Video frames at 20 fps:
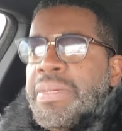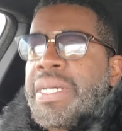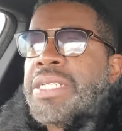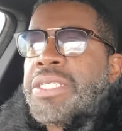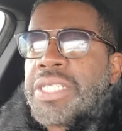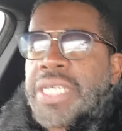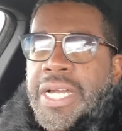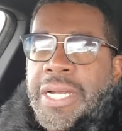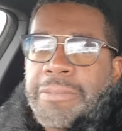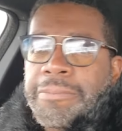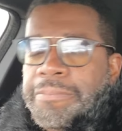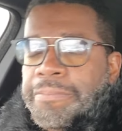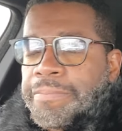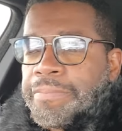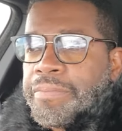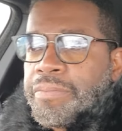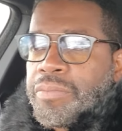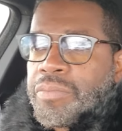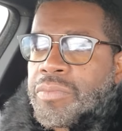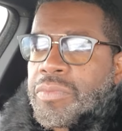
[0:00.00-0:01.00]
my job,
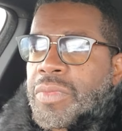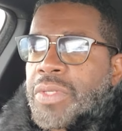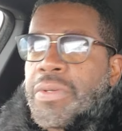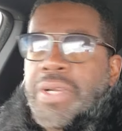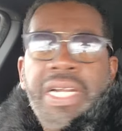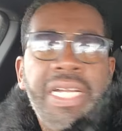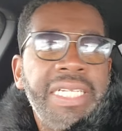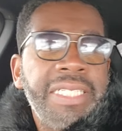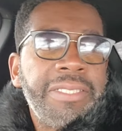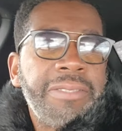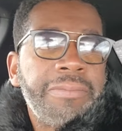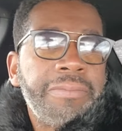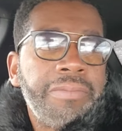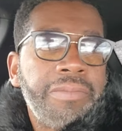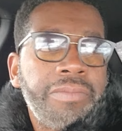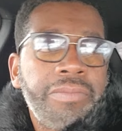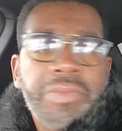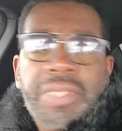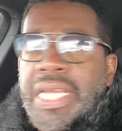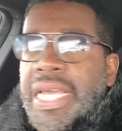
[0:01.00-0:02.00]
right?
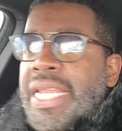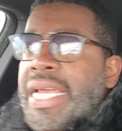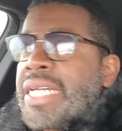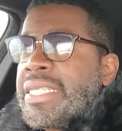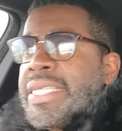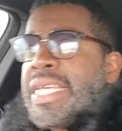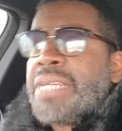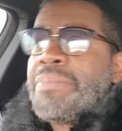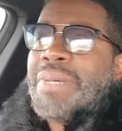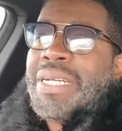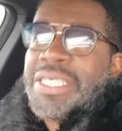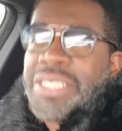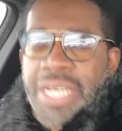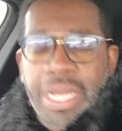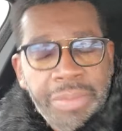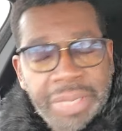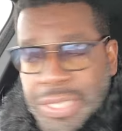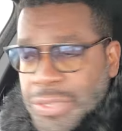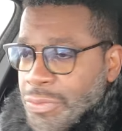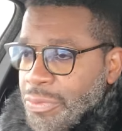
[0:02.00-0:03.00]
And I take my
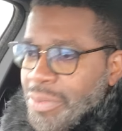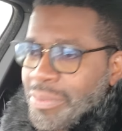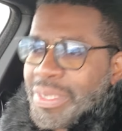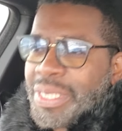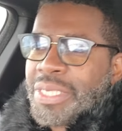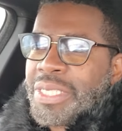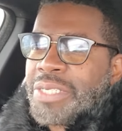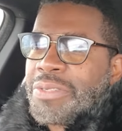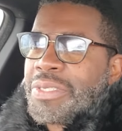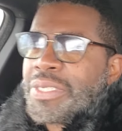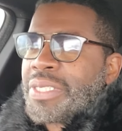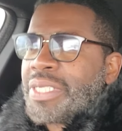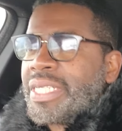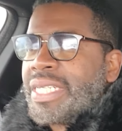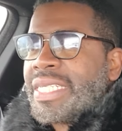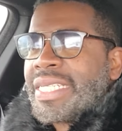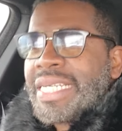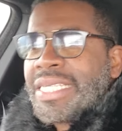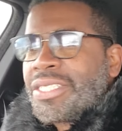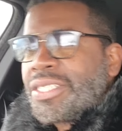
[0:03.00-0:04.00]
job extremely seriously.
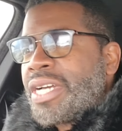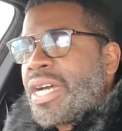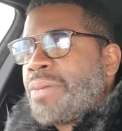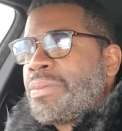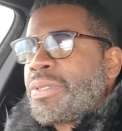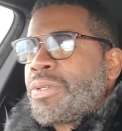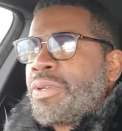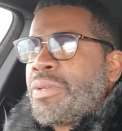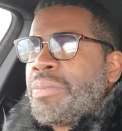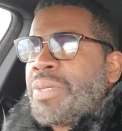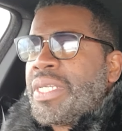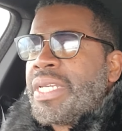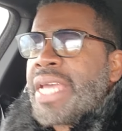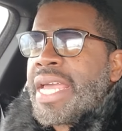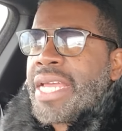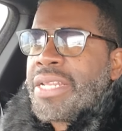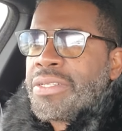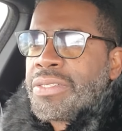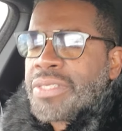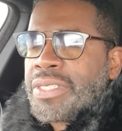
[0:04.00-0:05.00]
And that job's going to be
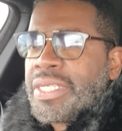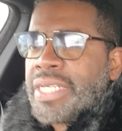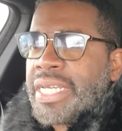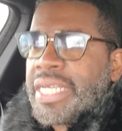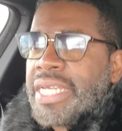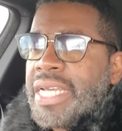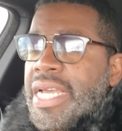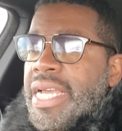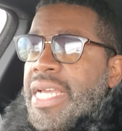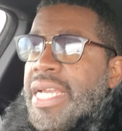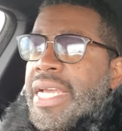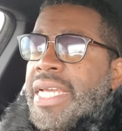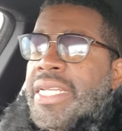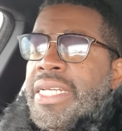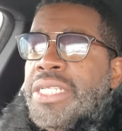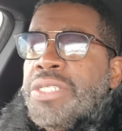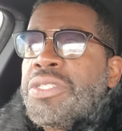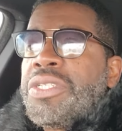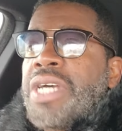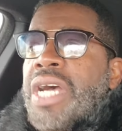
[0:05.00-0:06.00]
handled today. And
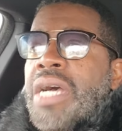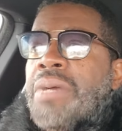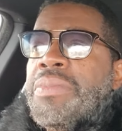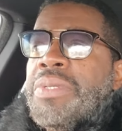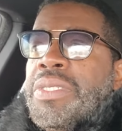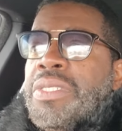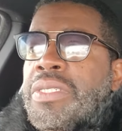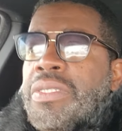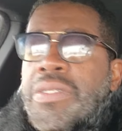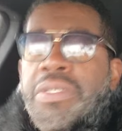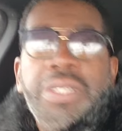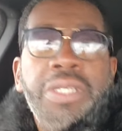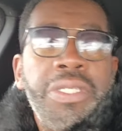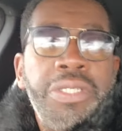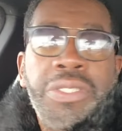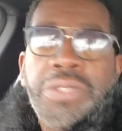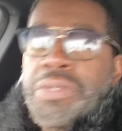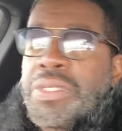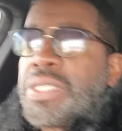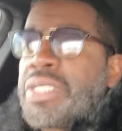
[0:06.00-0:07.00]
his job is
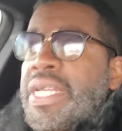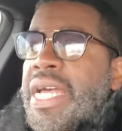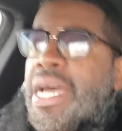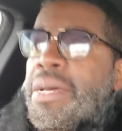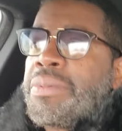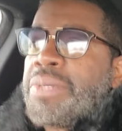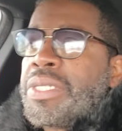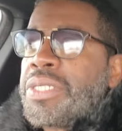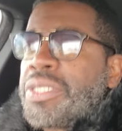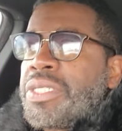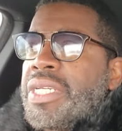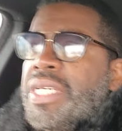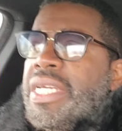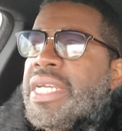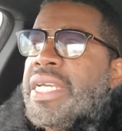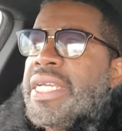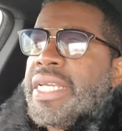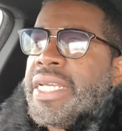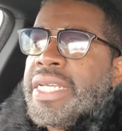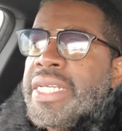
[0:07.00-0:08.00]
to establish
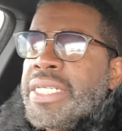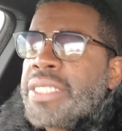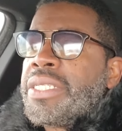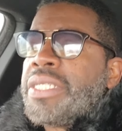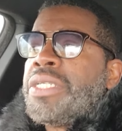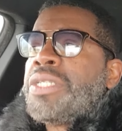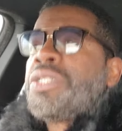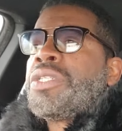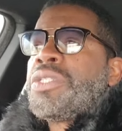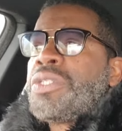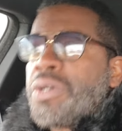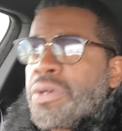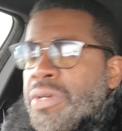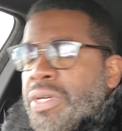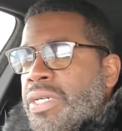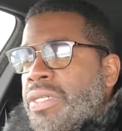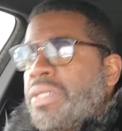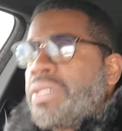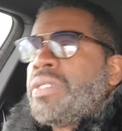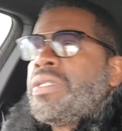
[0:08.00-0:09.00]
his
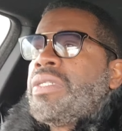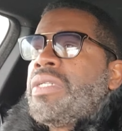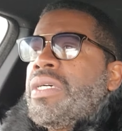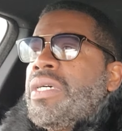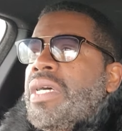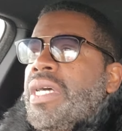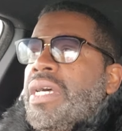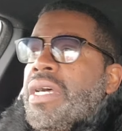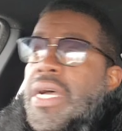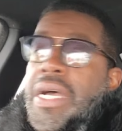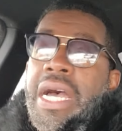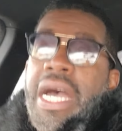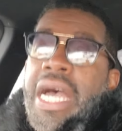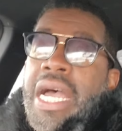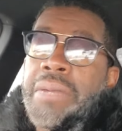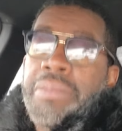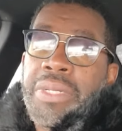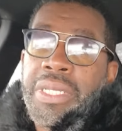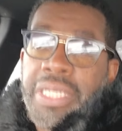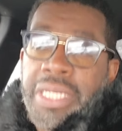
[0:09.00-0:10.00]
historical,
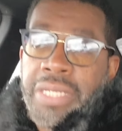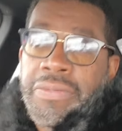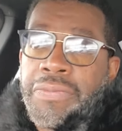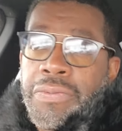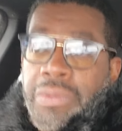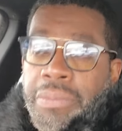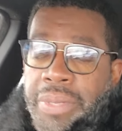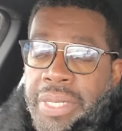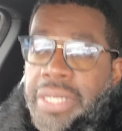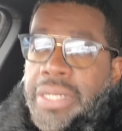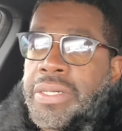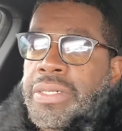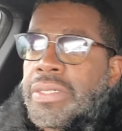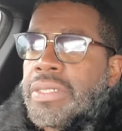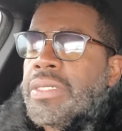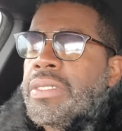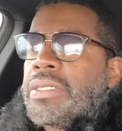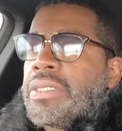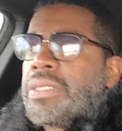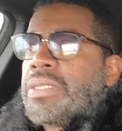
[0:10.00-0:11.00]
I believe,
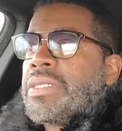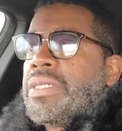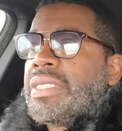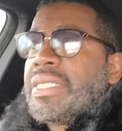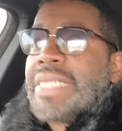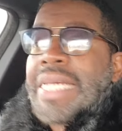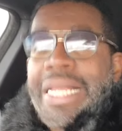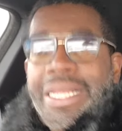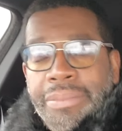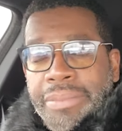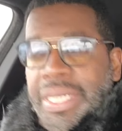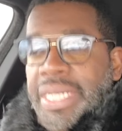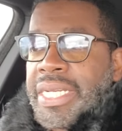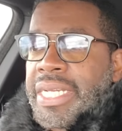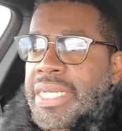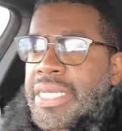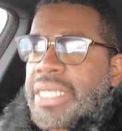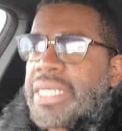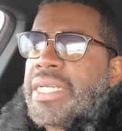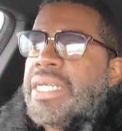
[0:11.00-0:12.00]
rabbinical,
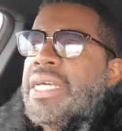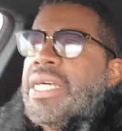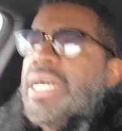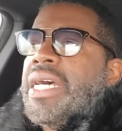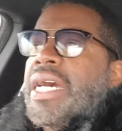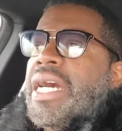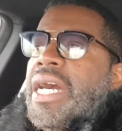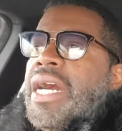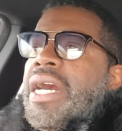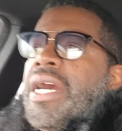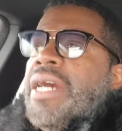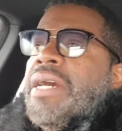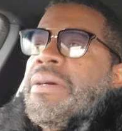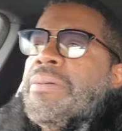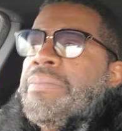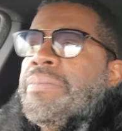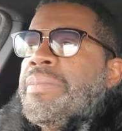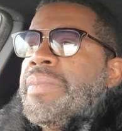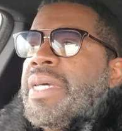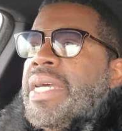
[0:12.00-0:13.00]
Talmudic,
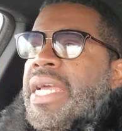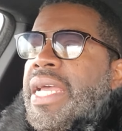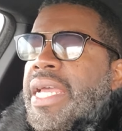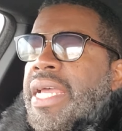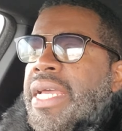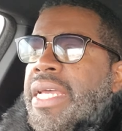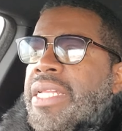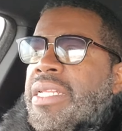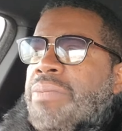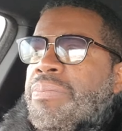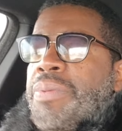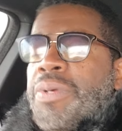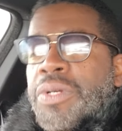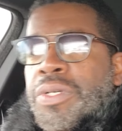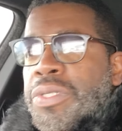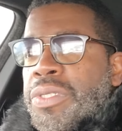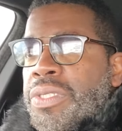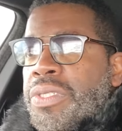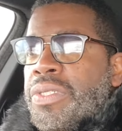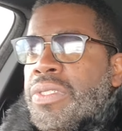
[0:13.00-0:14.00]
and
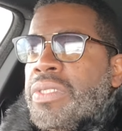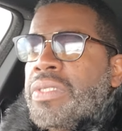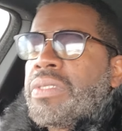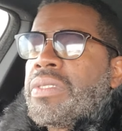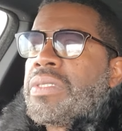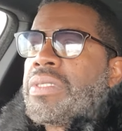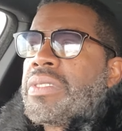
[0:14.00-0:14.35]
personal